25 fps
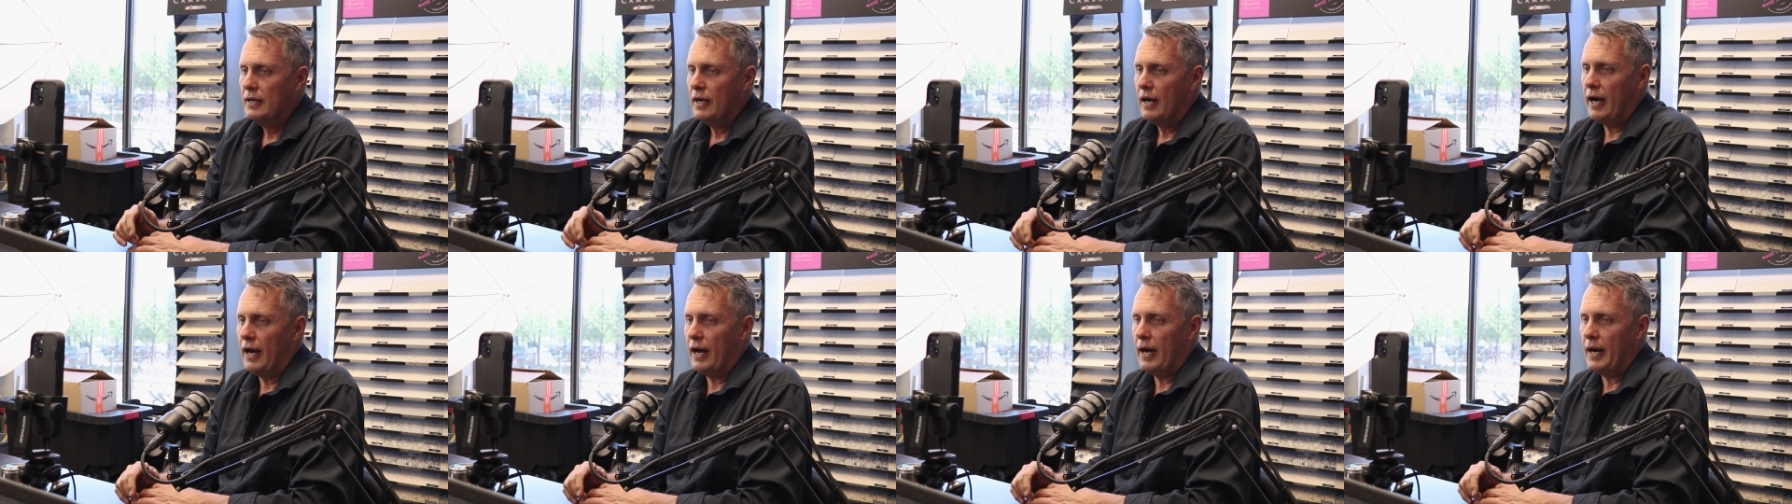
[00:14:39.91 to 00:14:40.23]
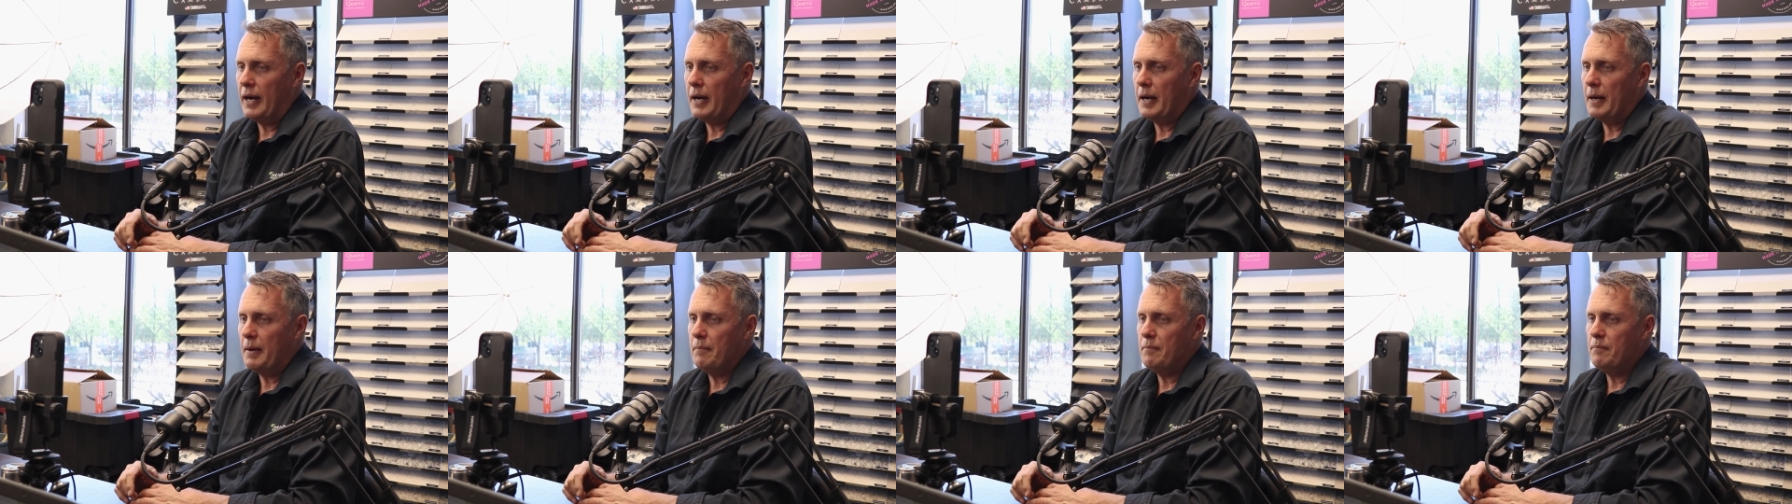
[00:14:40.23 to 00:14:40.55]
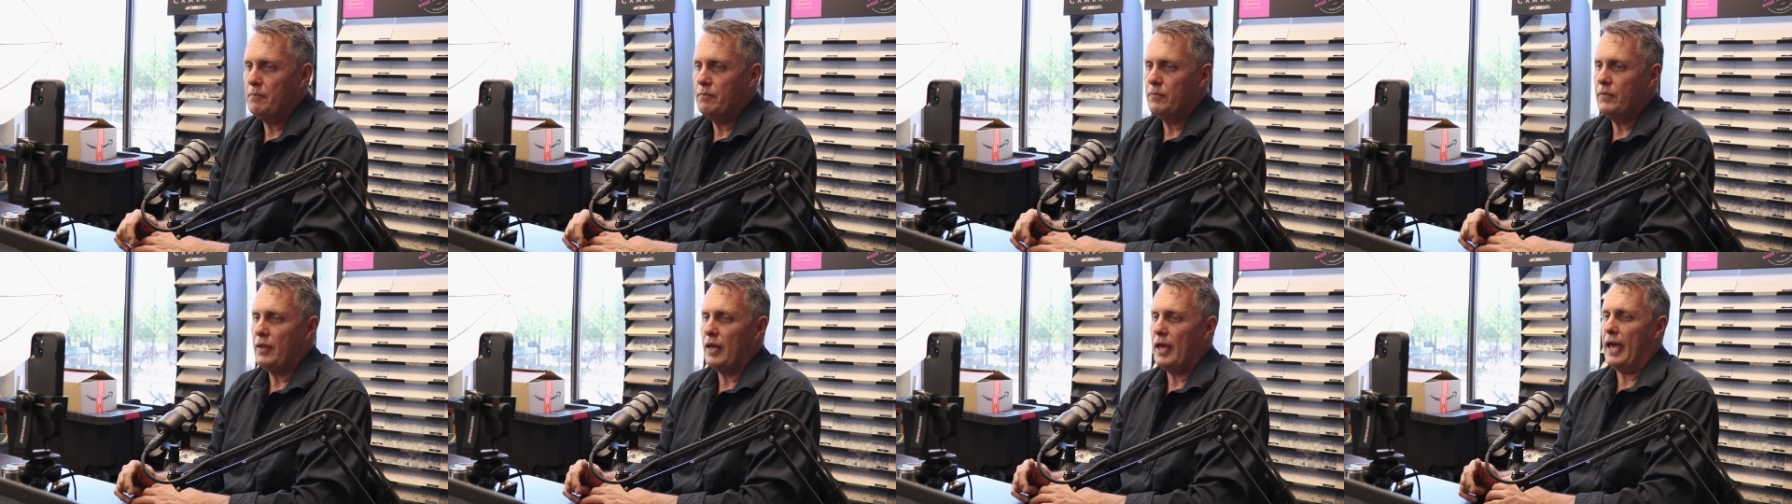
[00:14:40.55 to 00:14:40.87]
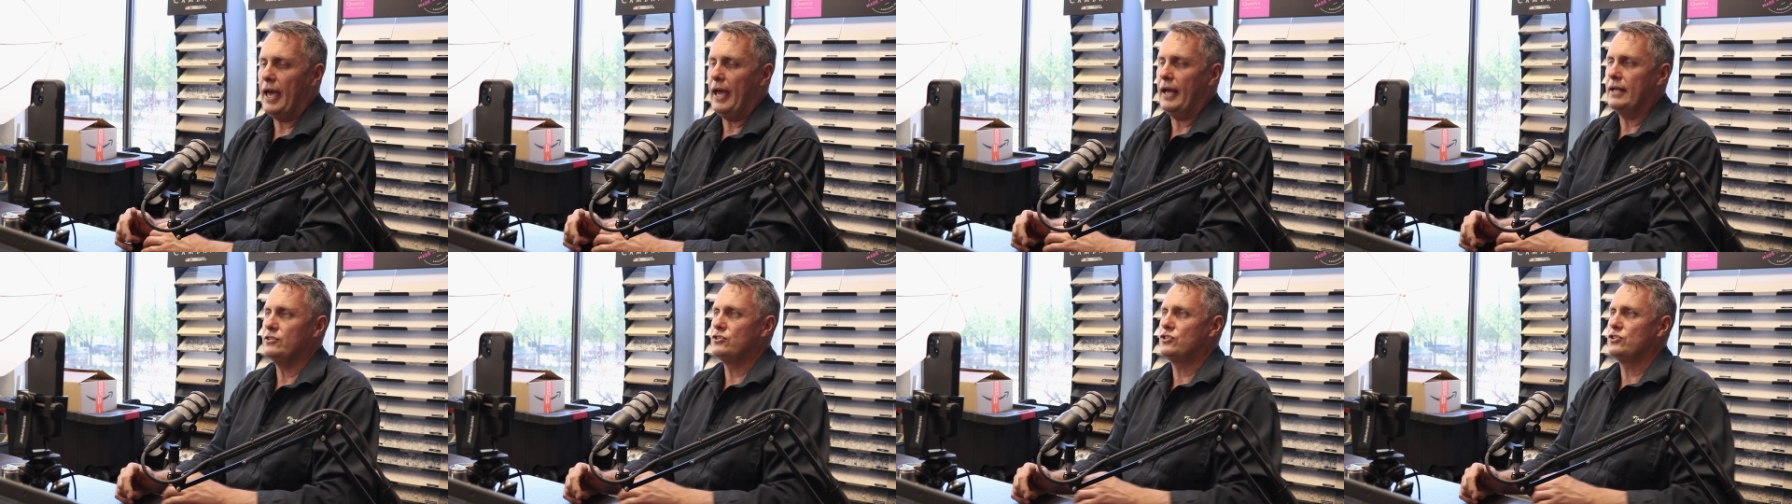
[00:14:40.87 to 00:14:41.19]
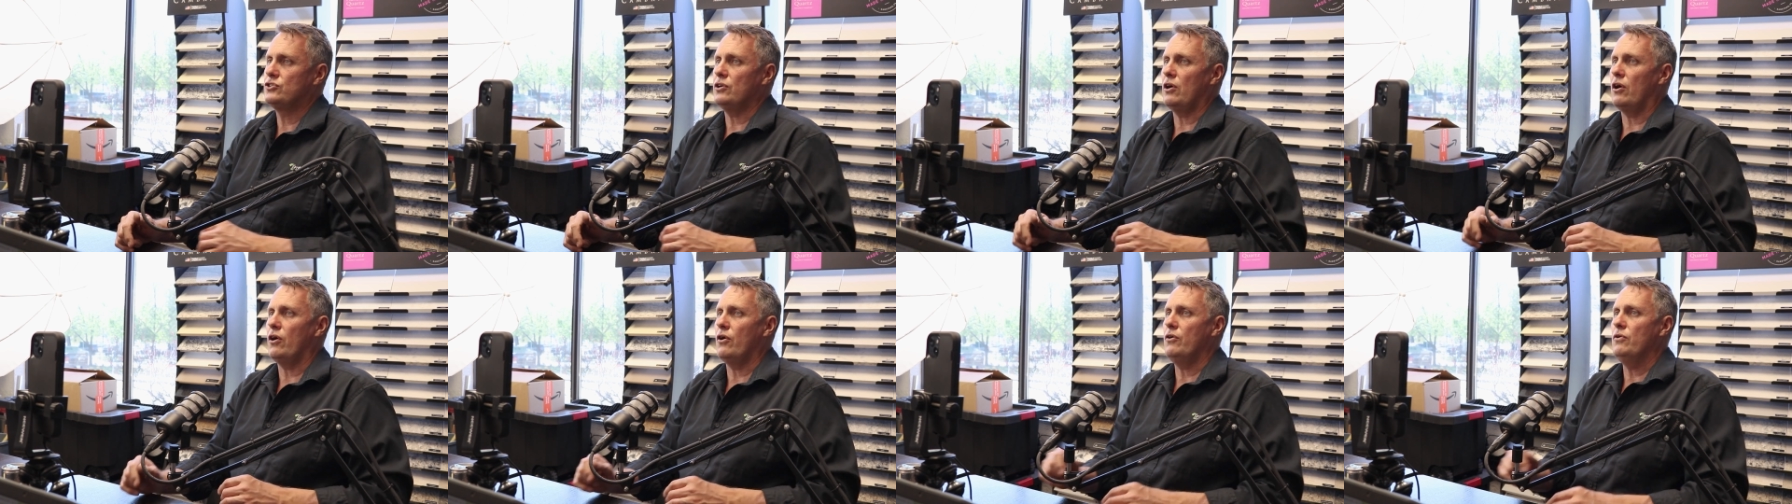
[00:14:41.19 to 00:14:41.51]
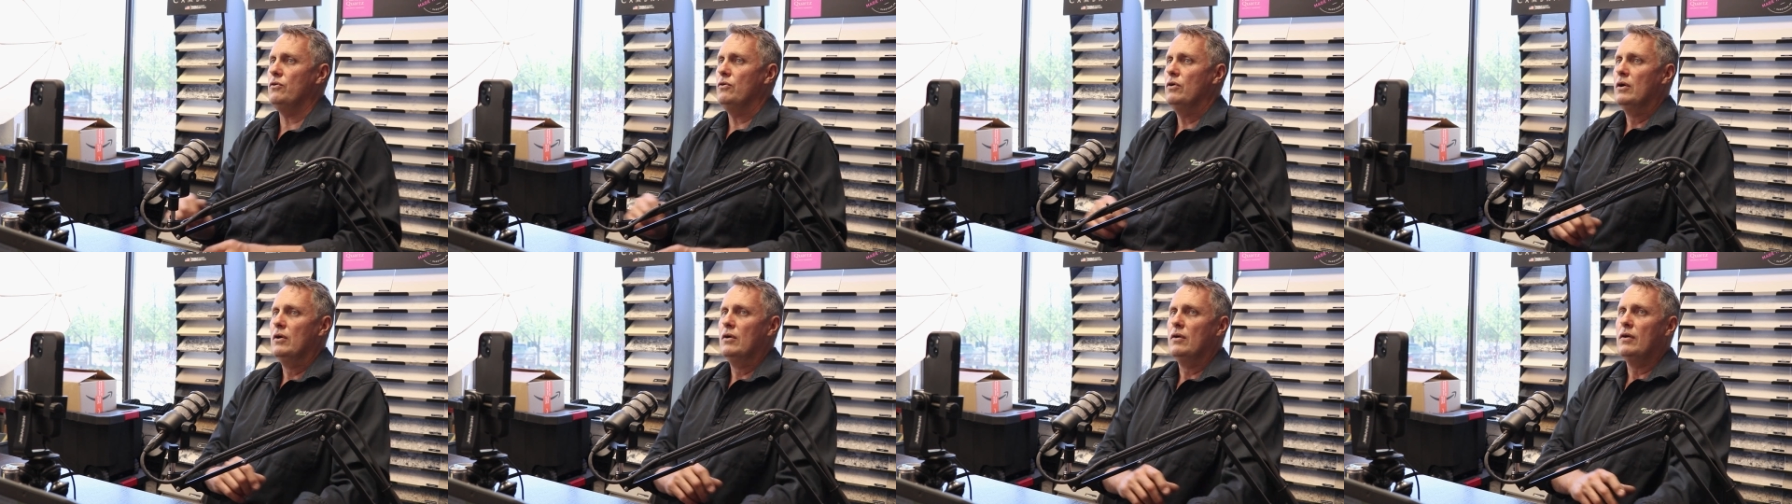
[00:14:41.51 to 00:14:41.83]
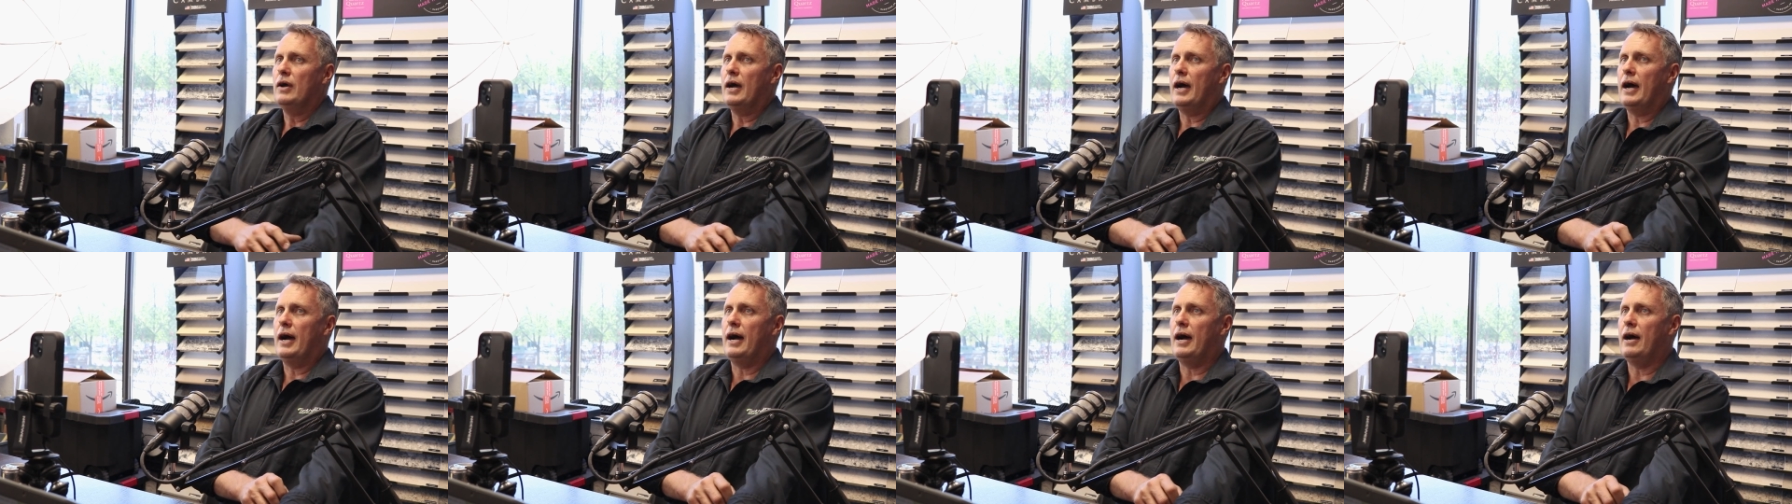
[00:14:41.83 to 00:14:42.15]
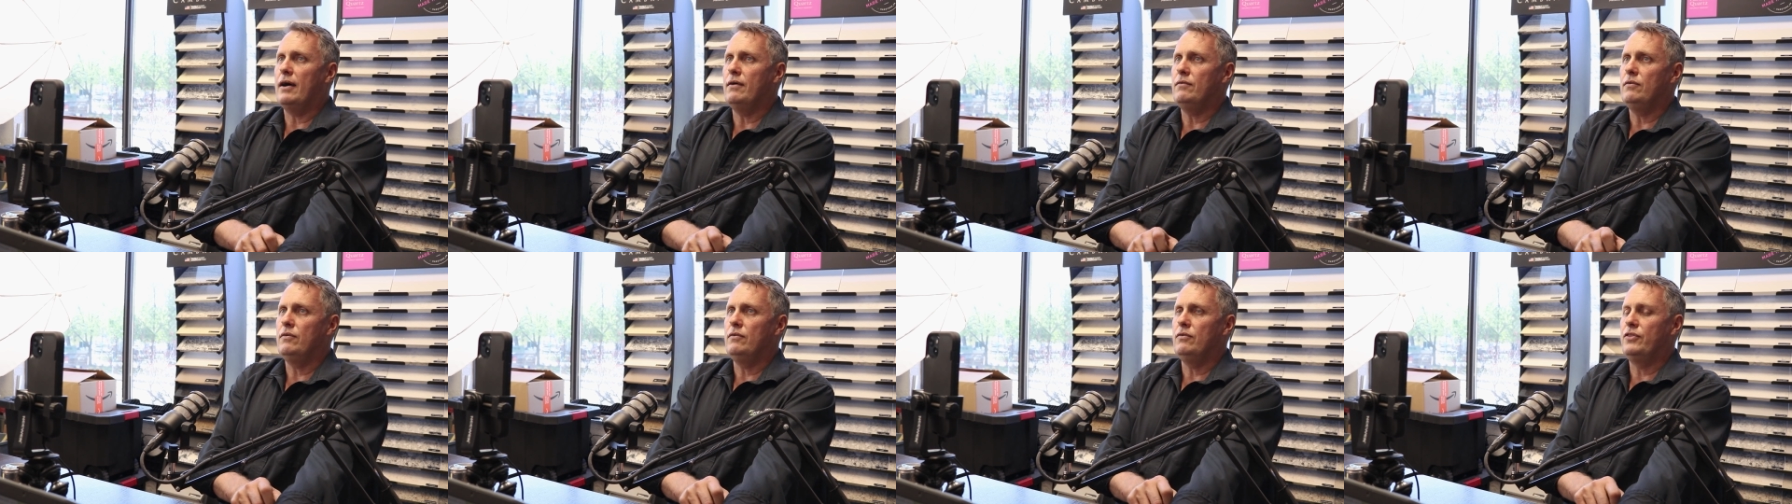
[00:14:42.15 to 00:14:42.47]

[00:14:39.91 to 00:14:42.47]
Um, and so uh,